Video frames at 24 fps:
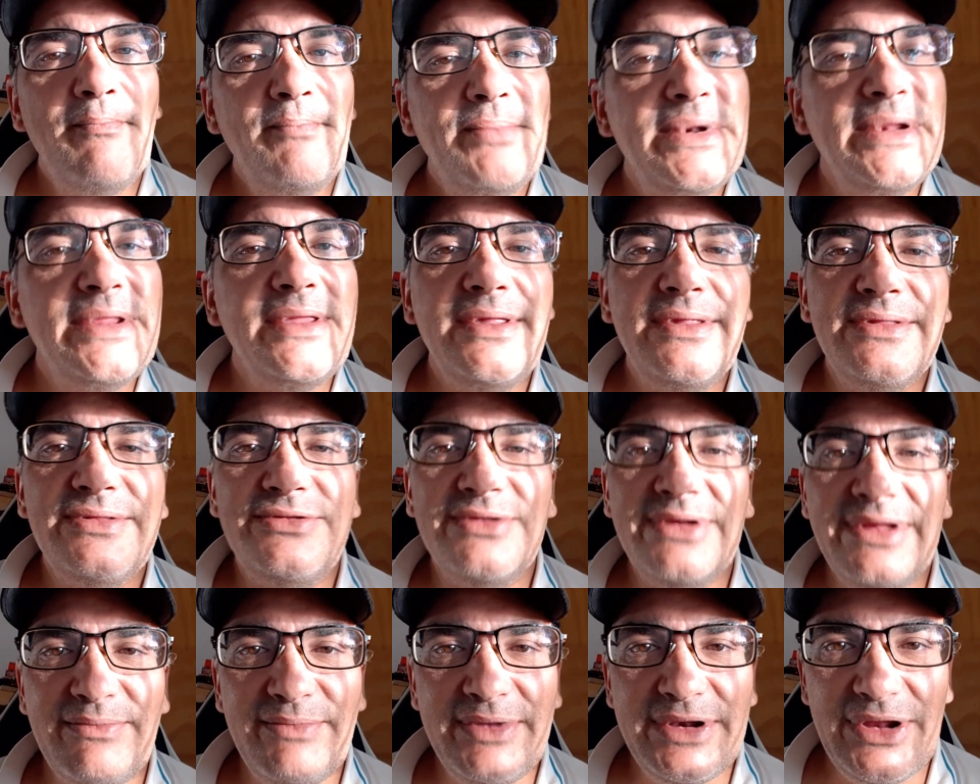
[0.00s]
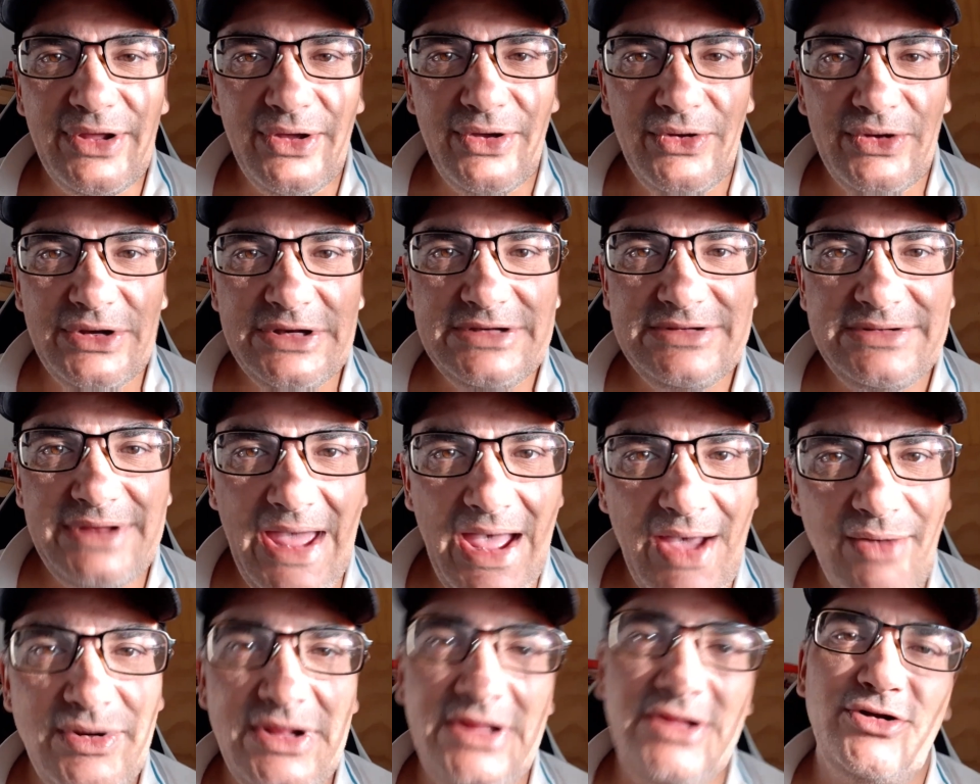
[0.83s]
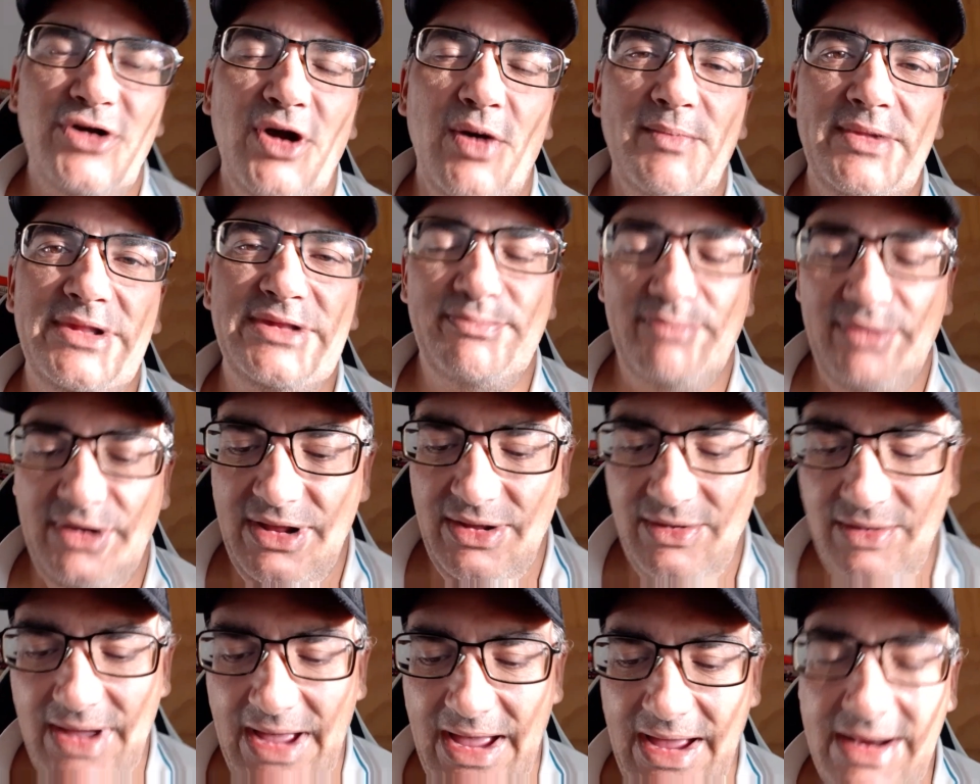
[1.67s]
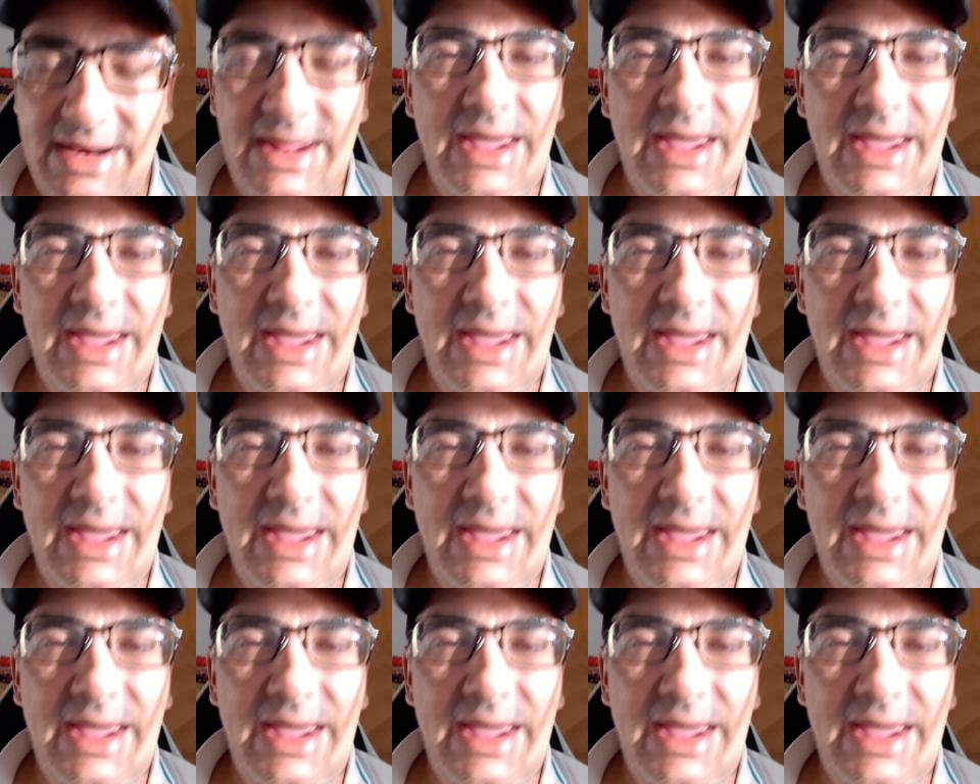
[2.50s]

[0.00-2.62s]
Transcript: Please do let me know down in the comments below.